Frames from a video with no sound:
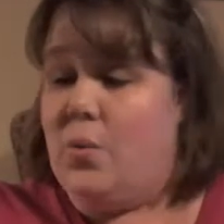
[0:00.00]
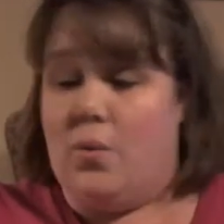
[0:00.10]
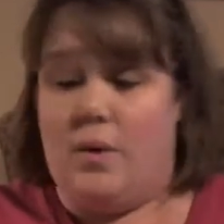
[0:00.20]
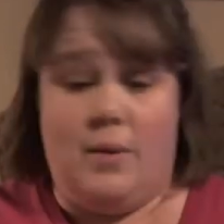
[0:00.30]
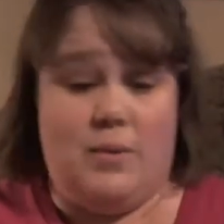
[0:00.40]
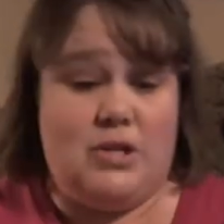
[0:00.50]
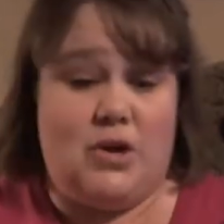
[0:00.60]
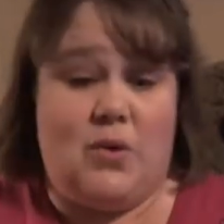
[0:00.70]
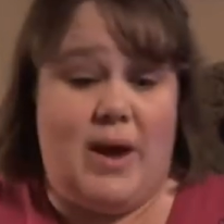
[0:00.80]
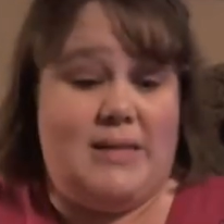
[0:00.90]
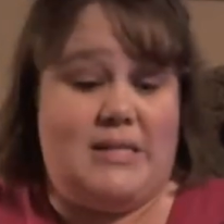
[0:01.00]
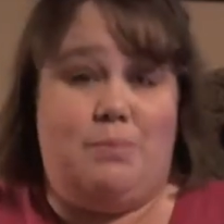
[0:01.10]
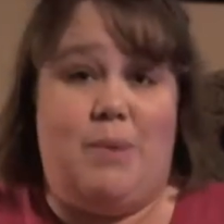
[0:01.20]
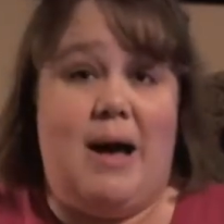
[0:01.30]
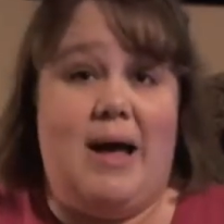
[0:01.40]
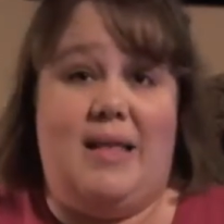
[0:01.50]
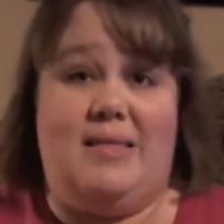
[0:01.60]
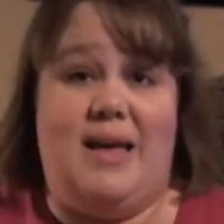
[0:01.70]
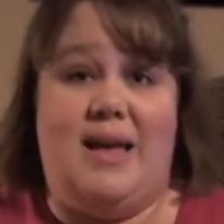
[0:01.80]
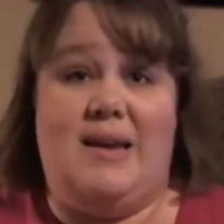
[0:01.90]
it was a great spot at
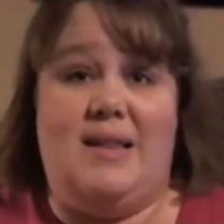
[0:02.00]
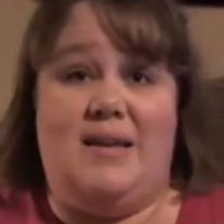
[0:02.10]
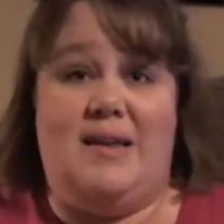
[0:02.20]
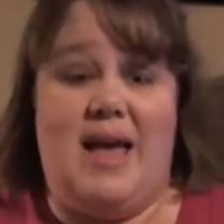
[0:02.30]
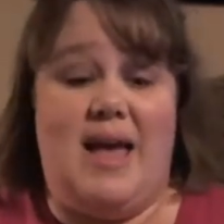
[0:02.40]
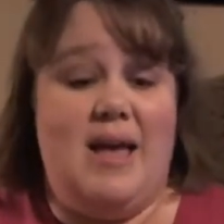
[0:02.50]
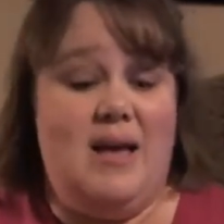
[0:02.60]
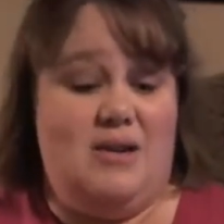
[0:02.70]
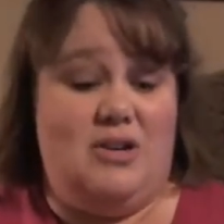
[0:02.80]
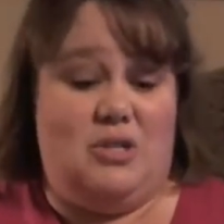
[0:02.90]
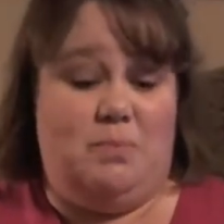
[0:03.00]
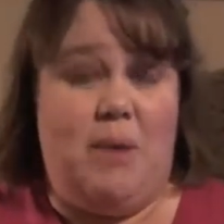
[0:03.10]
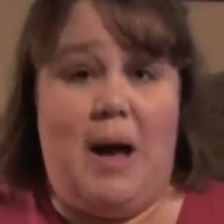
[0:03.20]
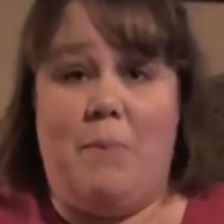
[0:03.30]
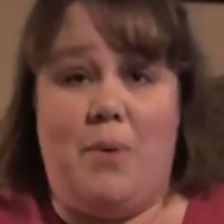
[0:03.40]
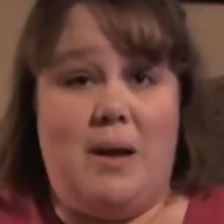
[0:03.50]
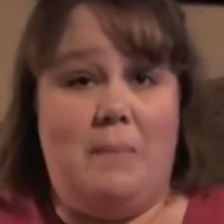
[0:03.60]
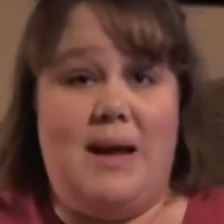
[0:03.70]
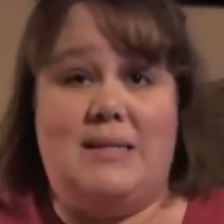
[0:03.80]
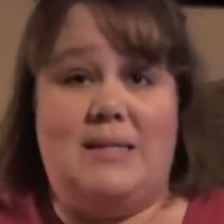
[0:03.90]
the end of the day to just pop one up
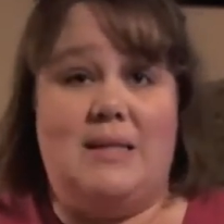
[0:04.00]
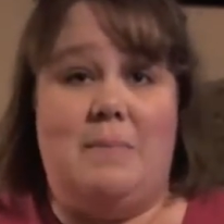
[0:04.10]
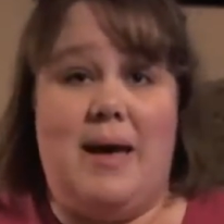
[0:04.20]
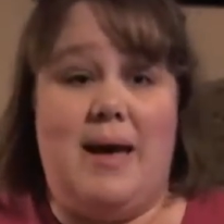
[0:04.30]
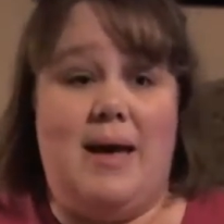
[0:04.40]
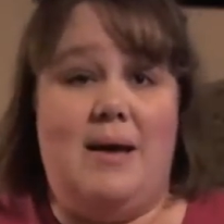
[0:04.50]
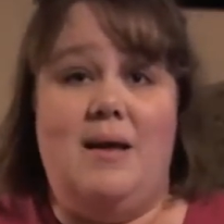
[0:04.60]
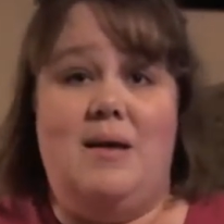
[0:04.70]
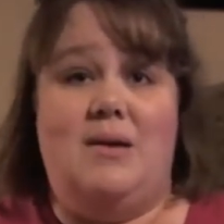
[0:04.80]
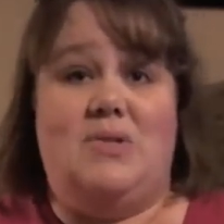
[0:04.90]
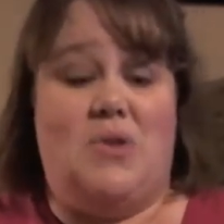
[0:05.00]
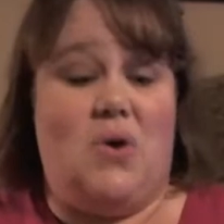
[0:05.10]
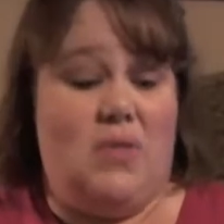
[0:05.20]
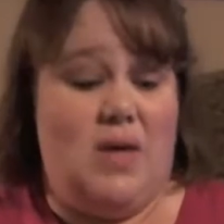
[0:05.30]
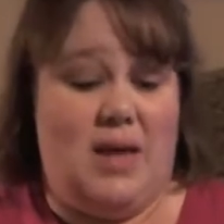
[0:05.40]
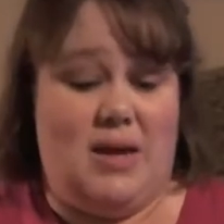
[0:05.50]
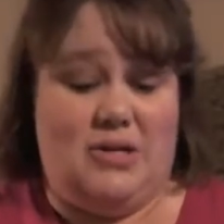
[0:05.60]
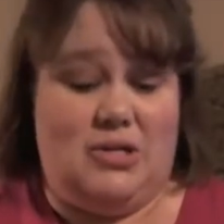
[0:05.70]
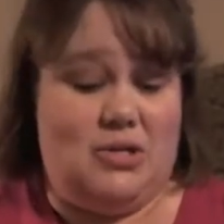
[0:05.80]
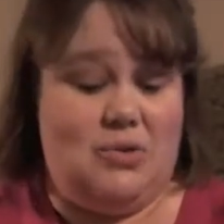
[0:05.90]
next to the bed so that he could
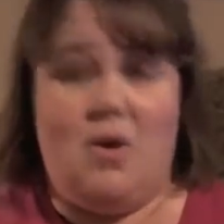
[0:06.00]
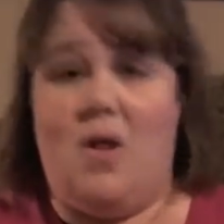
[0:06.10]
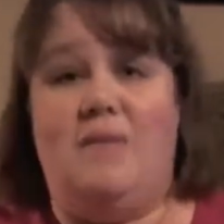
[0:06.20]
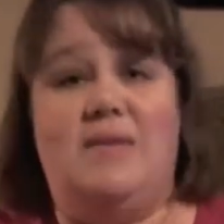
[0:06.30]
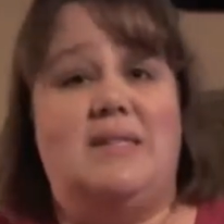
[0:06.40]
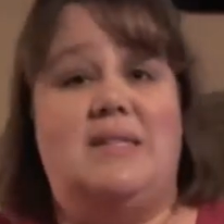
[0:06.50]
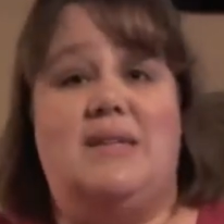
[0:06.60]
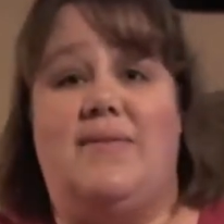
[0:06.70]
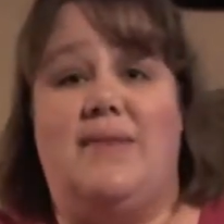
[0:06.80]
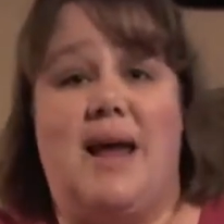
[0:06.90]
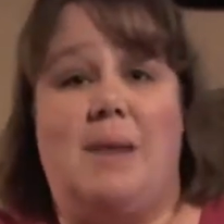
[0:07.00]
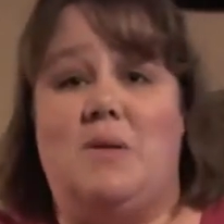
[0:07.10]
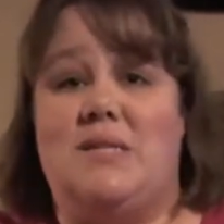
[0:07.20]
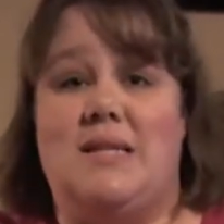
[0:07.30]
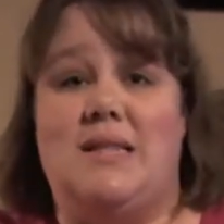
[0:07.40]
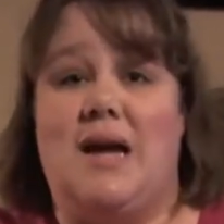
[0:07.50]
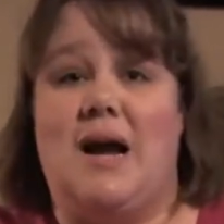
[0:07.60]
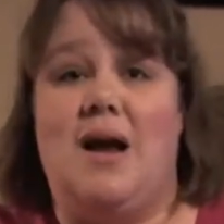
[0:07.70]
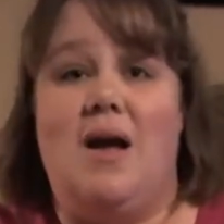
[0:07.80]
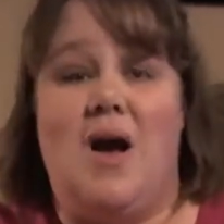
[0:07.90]
just throw all of his stuffed animals in
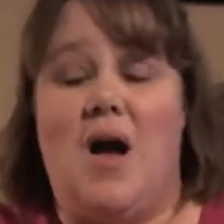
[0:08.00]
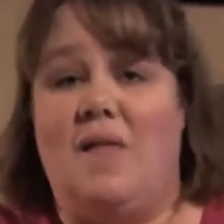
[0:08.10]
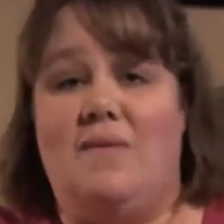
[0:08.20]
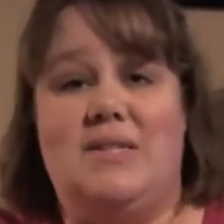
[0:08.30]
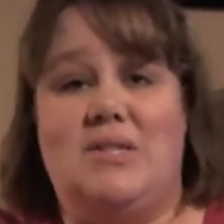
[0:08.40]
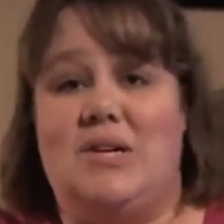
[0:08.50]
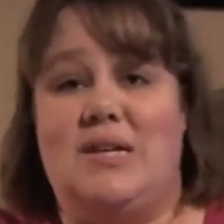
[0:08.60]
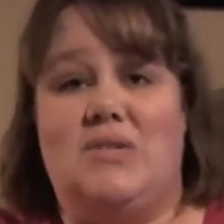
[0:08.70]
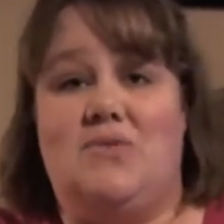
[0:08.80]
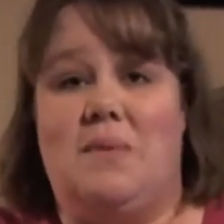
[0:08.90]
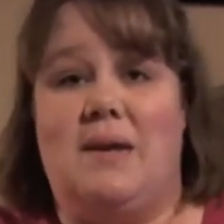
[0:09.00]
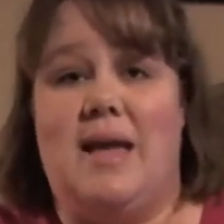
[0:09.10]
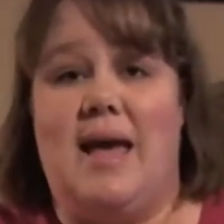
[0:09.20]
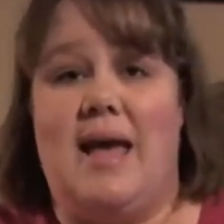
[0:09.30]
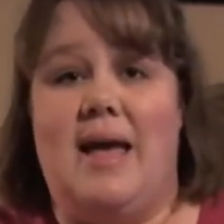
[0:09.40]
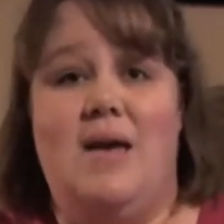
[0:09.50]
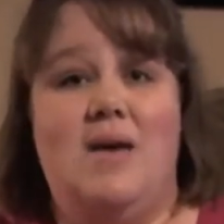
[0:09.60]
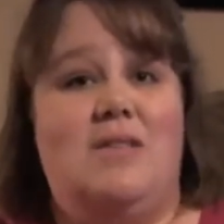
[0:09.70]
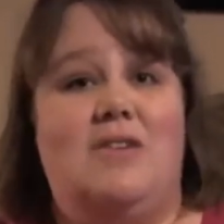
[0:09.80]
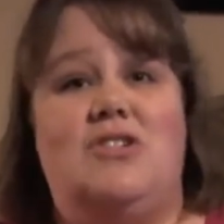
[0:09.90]
there, all of his goodies from the day.
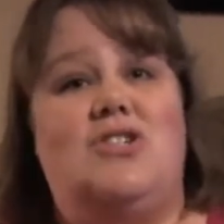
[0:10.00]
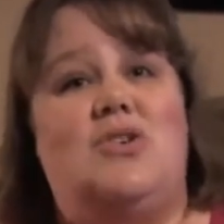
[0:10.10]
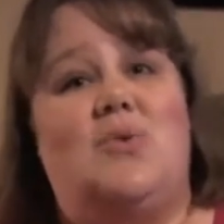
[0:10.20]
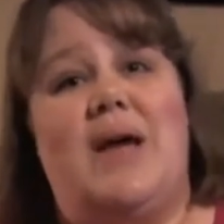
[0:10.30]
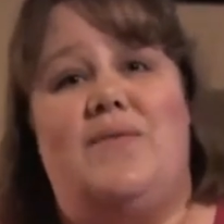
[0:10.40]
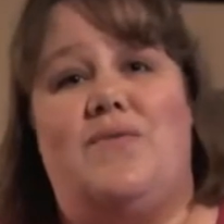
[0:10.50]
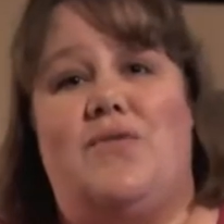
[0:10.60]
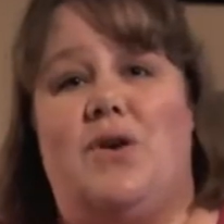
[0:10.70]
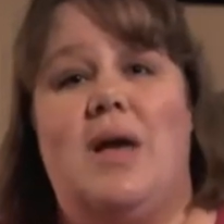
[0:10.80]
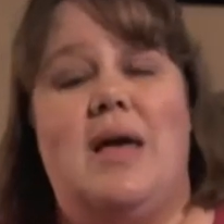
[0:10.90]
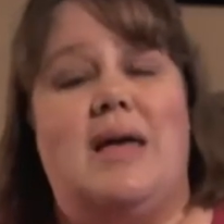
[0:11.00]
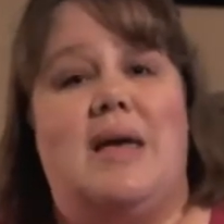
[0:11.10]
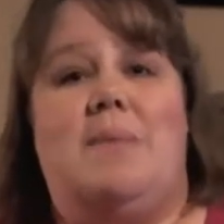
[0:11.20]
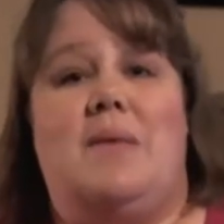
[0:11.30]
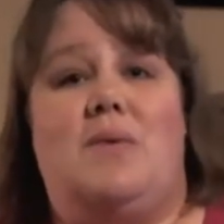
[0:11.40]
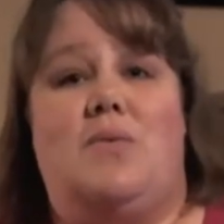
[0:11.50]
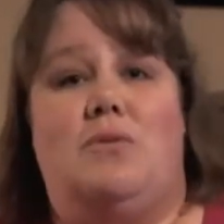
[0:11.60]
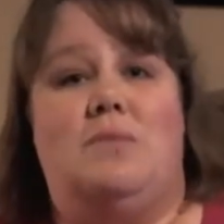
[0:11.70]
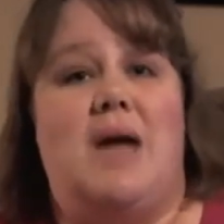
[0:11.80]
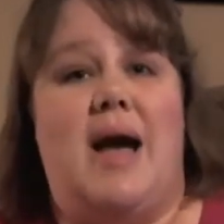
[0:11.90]
They're just great for keeping the
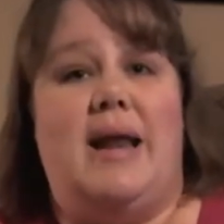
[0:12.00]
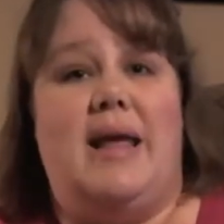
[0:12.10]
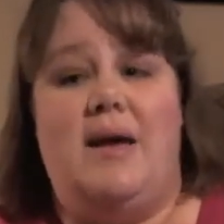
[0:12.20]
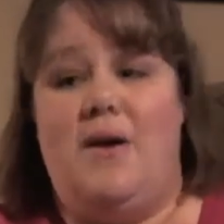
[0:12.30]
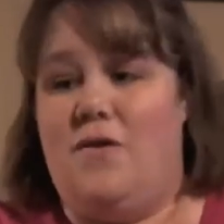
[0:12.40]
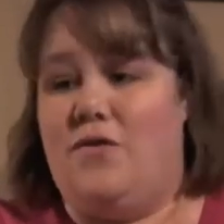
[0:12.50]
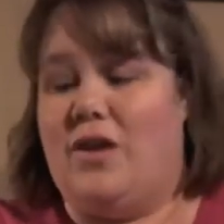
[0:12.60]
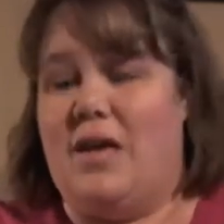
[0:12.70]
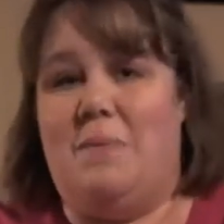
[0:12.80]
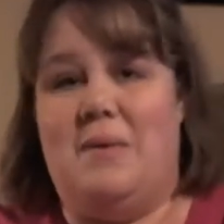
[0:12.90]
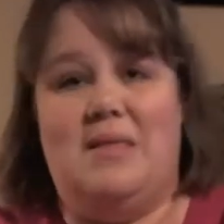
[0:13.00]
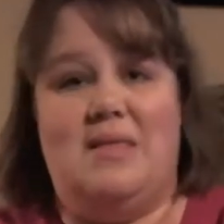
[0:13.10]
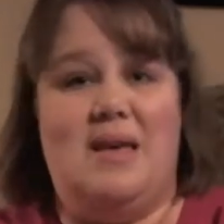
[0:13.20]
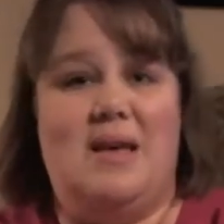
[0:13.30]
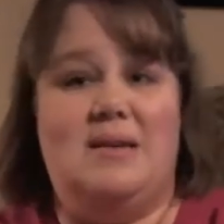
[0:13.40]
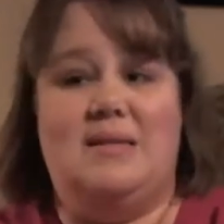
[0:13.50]
room tidy, for keeping things